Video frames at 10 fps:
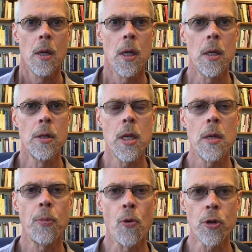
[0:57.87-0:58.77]
In
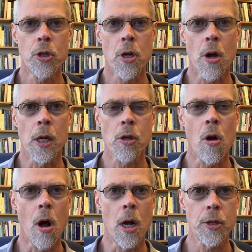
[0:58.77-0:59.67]
the portion on
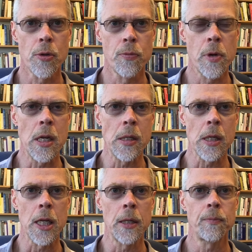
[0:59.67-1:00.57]
causal
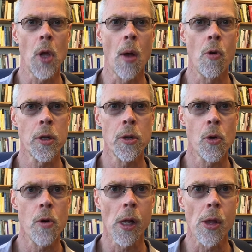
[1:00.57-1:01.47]
reasoning, I want to
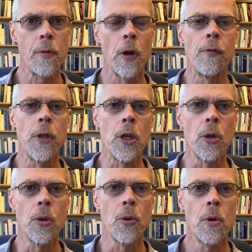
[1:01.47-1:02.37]
quickly
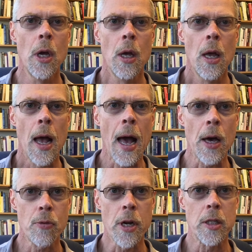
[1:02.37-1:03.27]
review
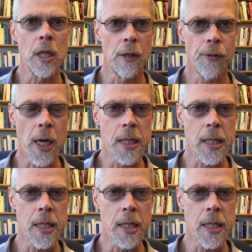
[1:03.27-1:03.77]
how to identify